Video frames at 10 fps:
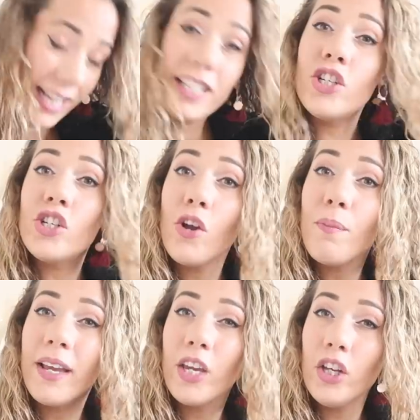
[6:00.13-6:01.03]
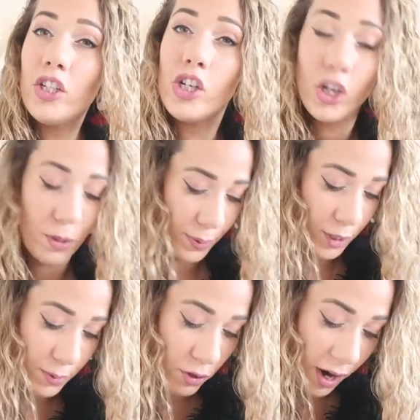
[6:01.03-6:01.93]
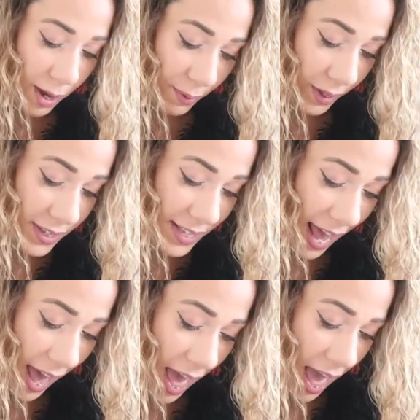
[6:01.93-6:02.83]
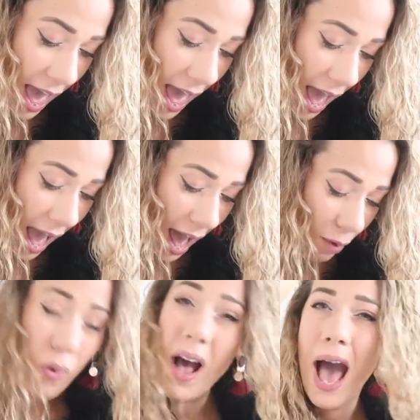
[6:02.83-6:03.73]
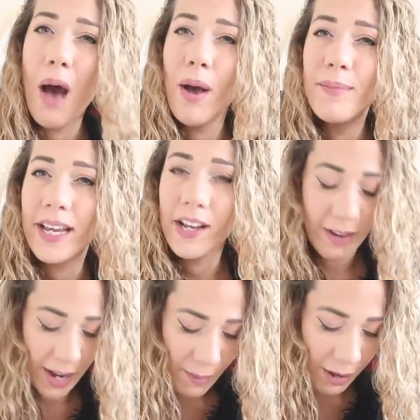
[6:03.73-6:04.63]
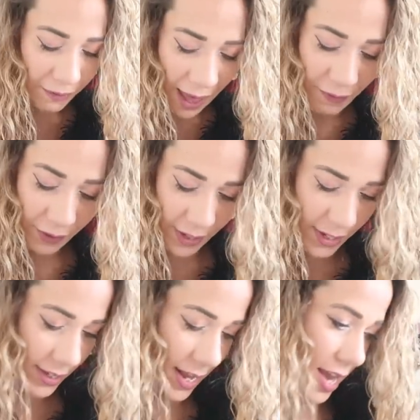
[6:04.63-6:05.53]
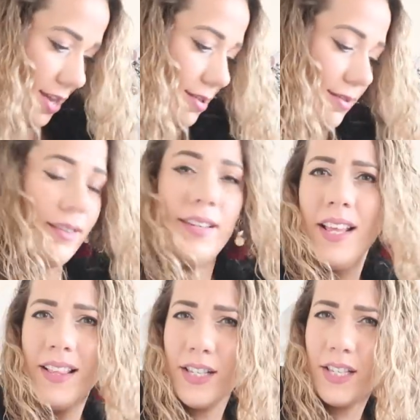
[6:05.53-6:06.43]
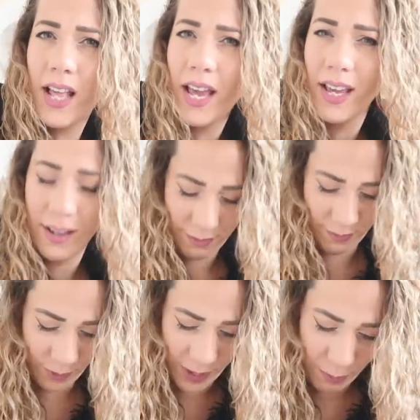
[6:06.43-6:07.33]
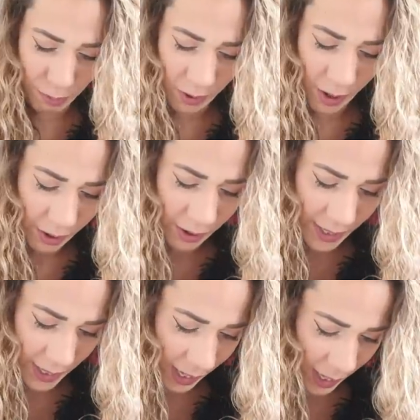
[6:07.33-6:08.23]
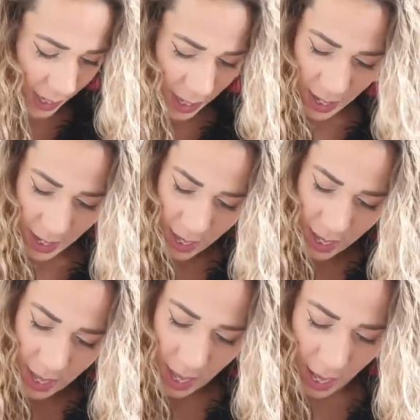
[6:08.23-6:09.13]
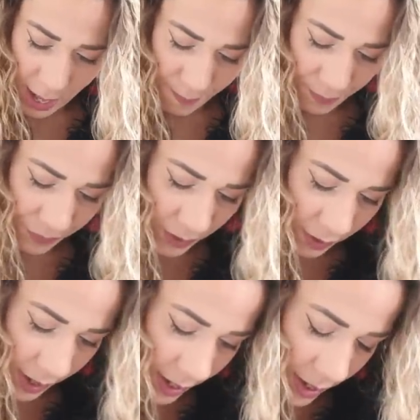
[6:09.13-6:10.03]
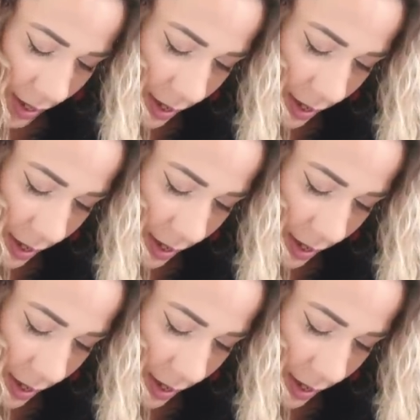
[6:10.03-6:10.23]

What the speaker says: I need to show my YouTube subscribers how I'm decorating my flat, for goodness sake. This is like priority. All right.